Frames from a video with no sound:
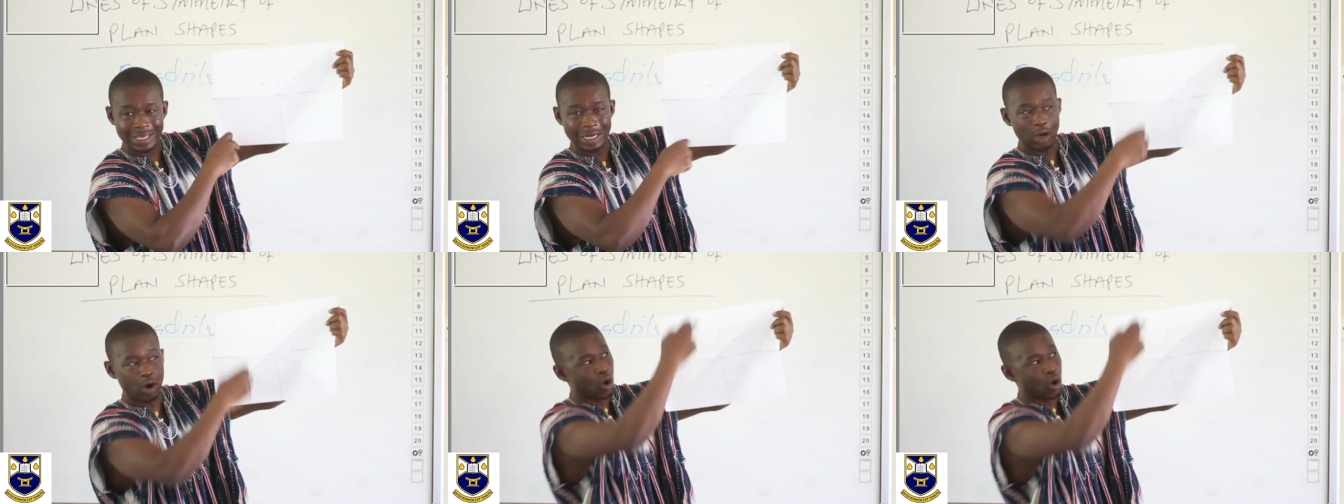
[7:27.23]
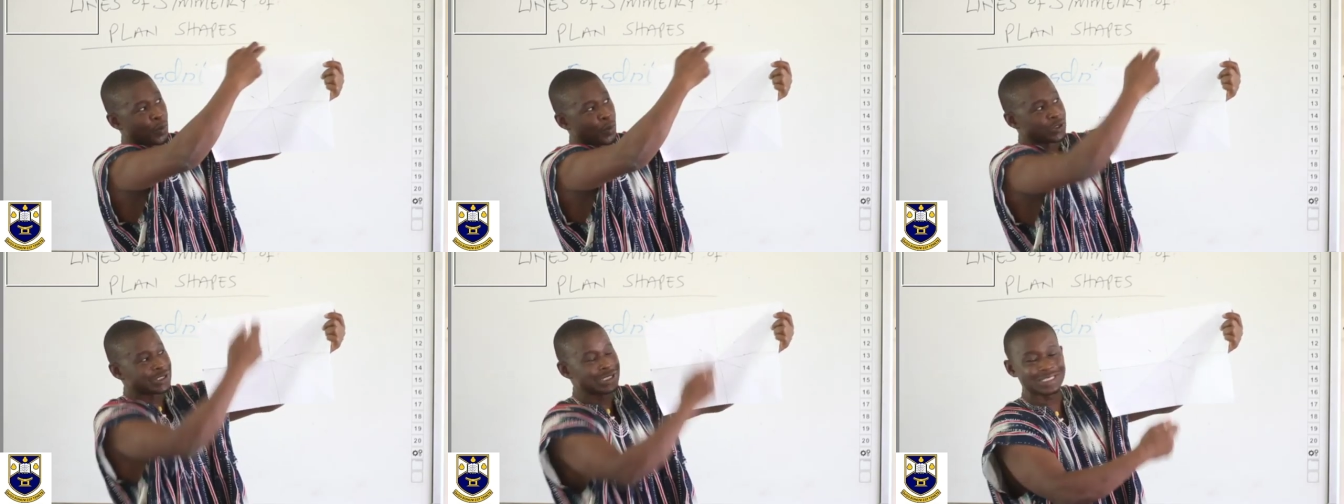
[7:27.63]
the
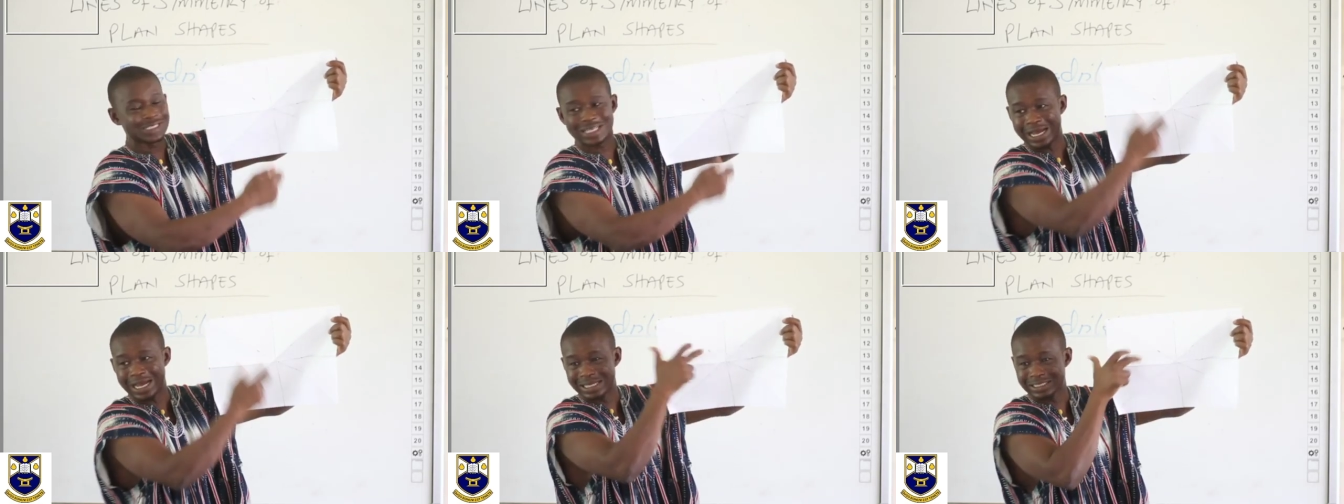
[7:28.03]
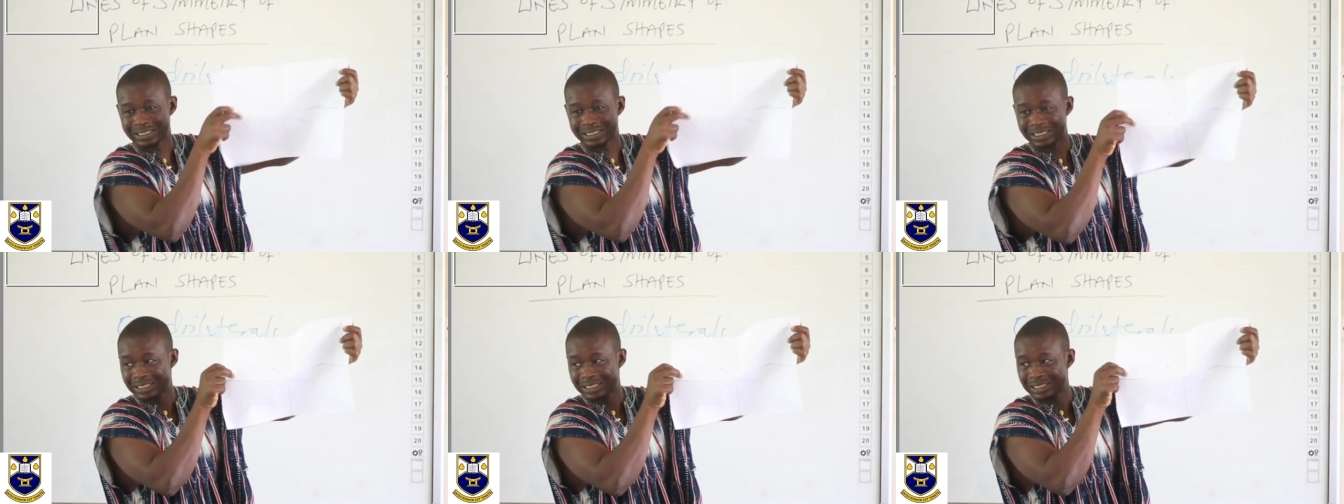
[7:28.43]
opposite sides
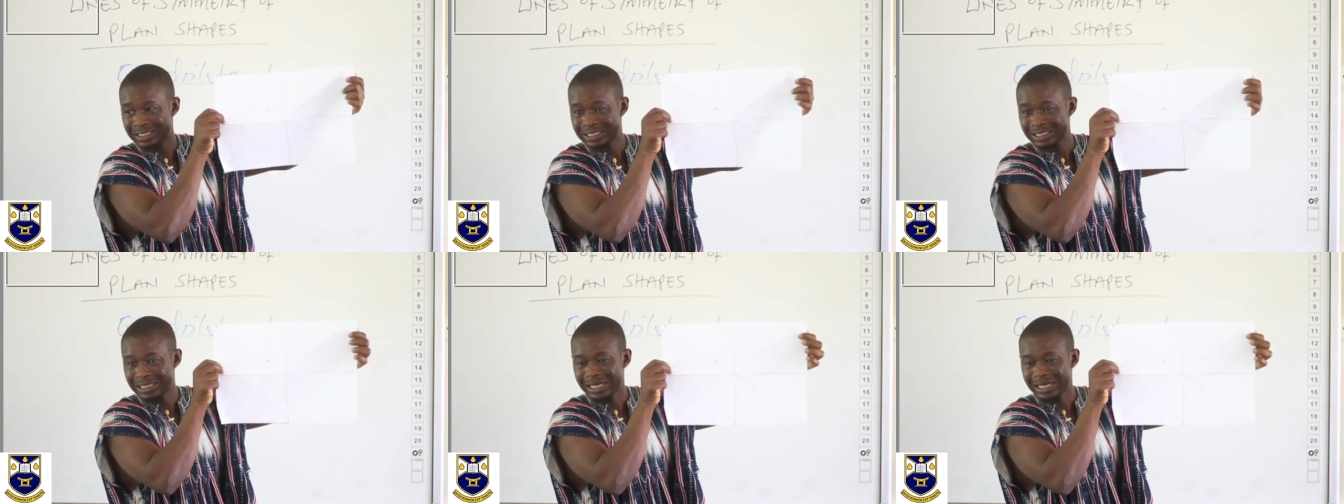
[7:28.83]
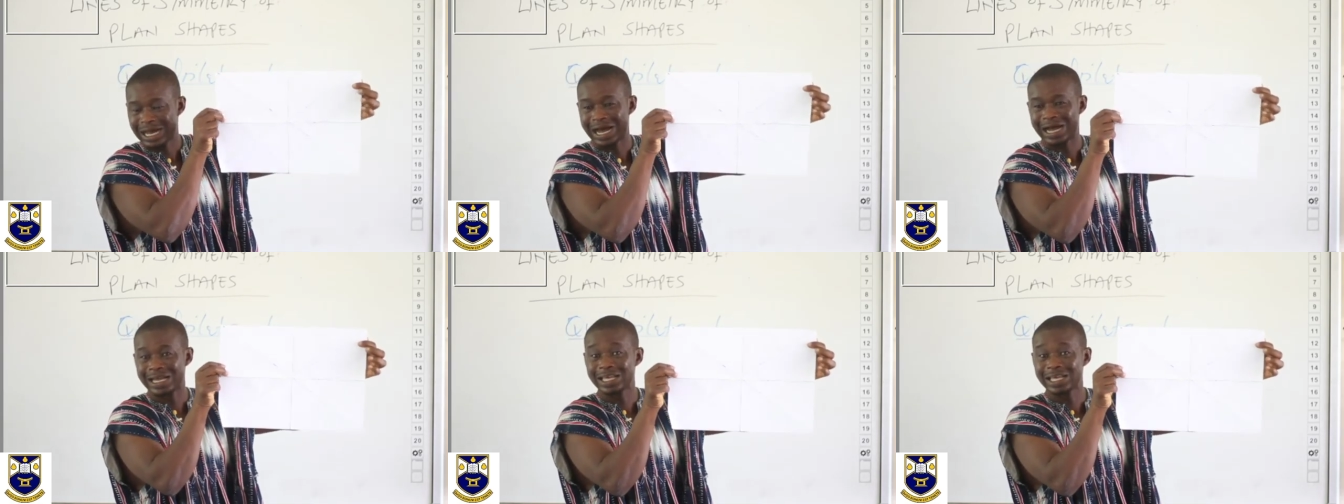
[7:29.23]

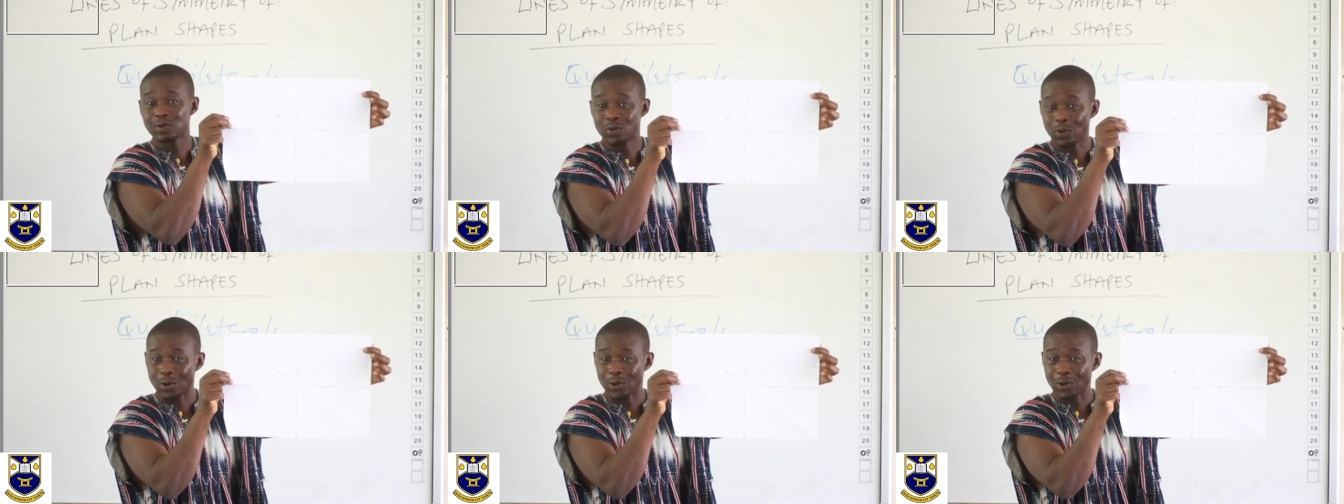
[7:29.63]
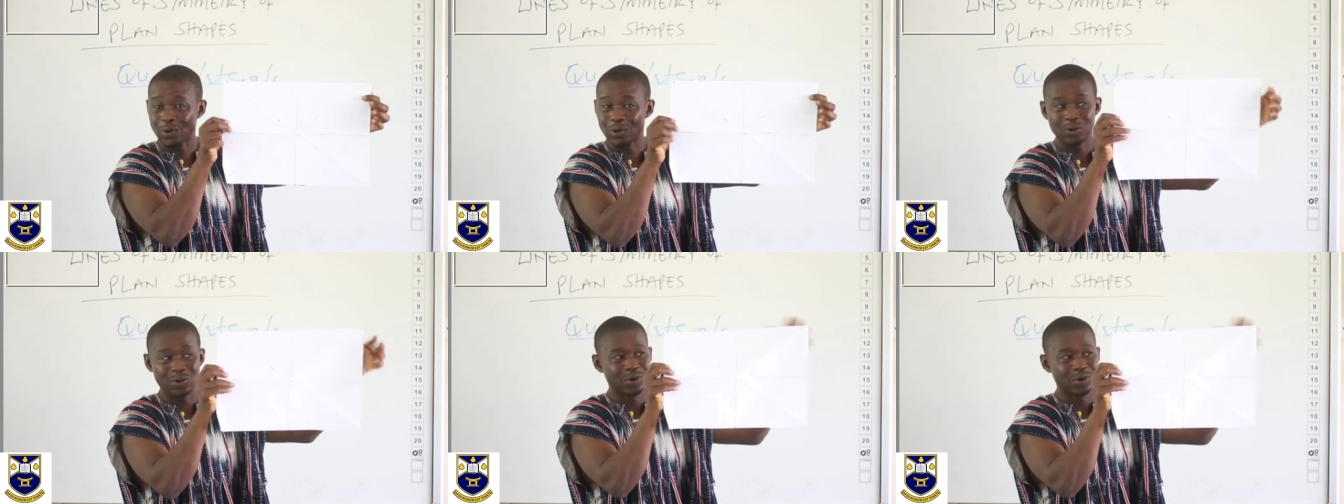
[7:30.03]
are equal.